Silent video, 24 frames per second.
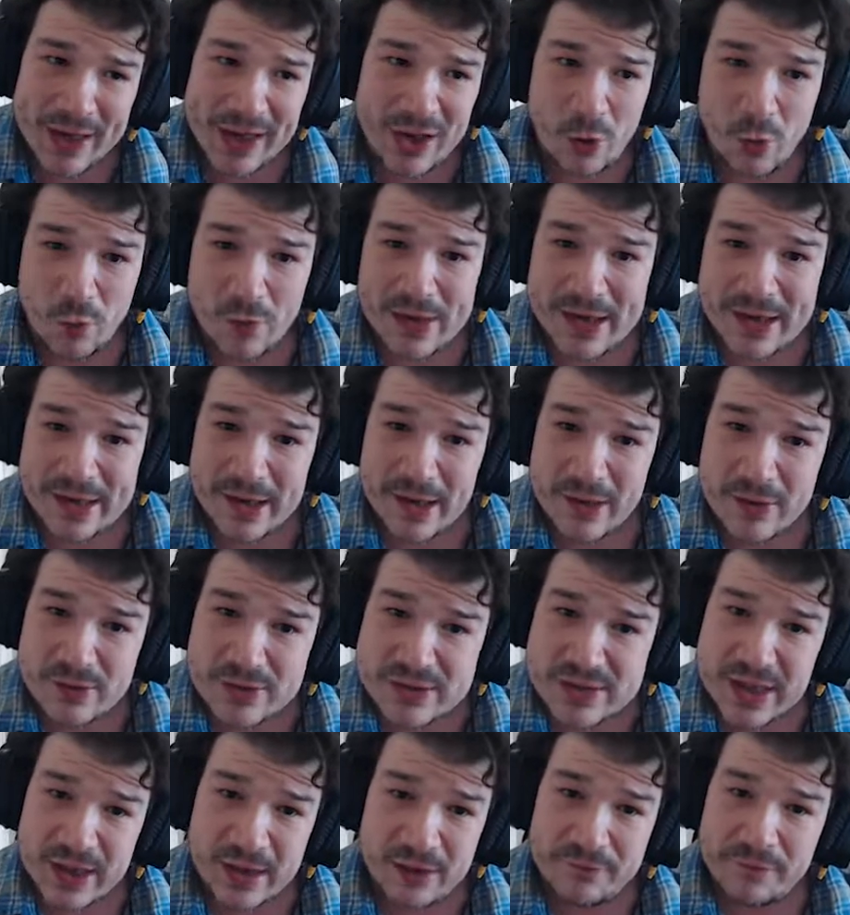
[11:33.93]
He already
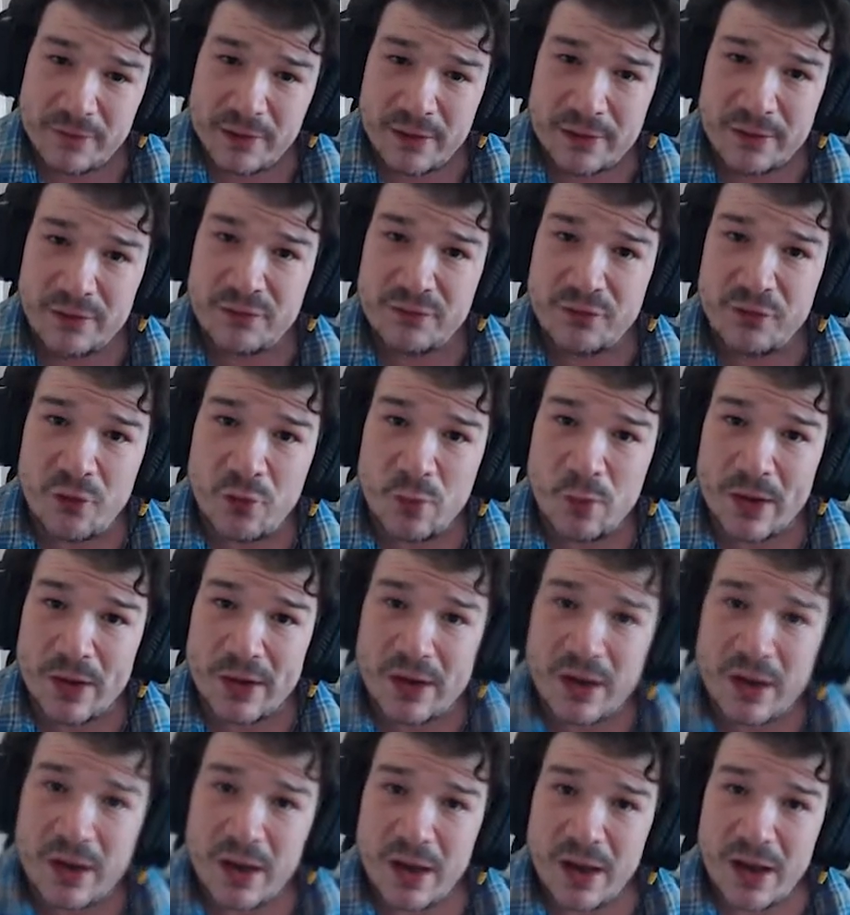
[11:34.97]
knows the advanced forward
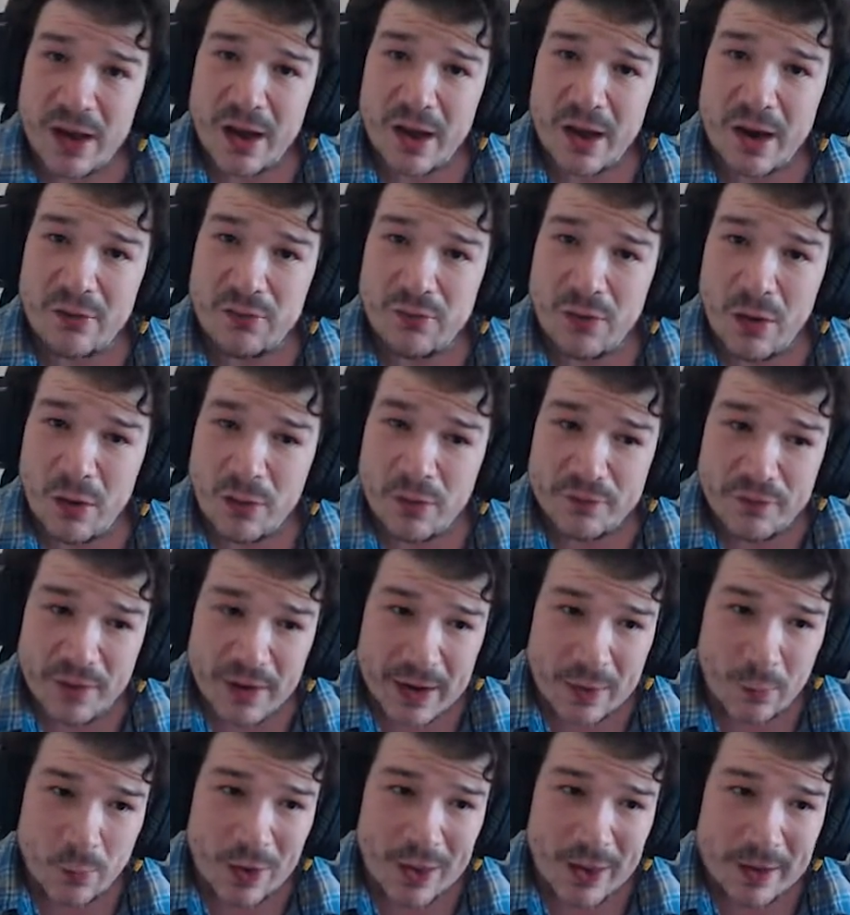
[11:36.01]
role
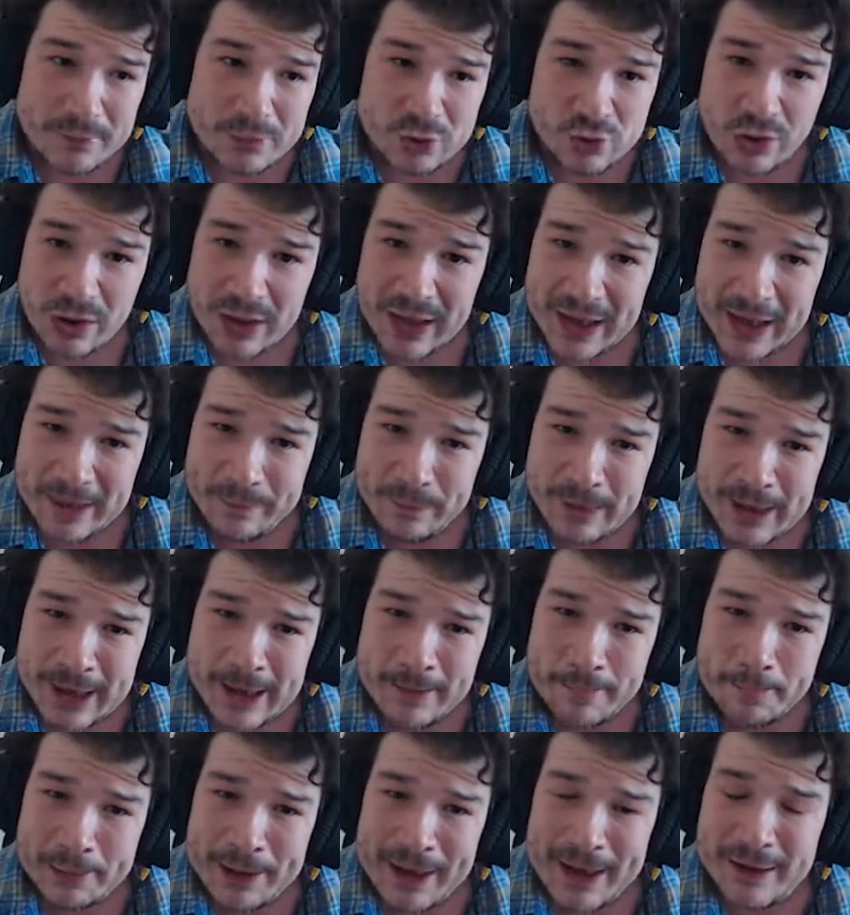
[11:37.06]
very well. I'm training him
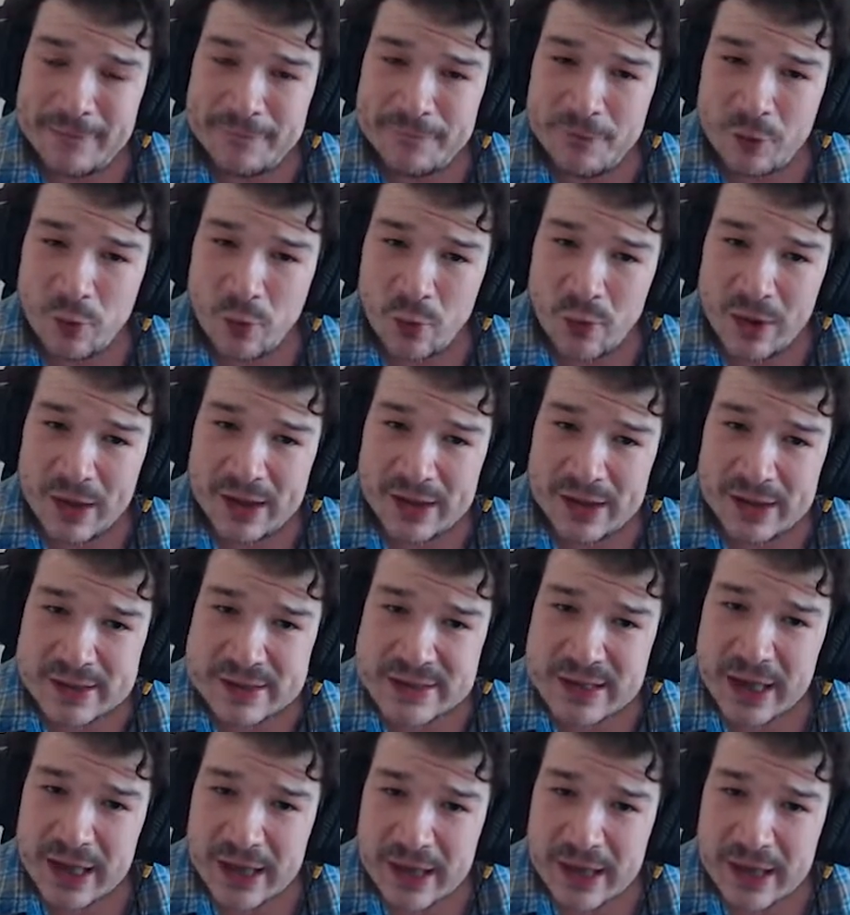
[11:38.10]
complete forward because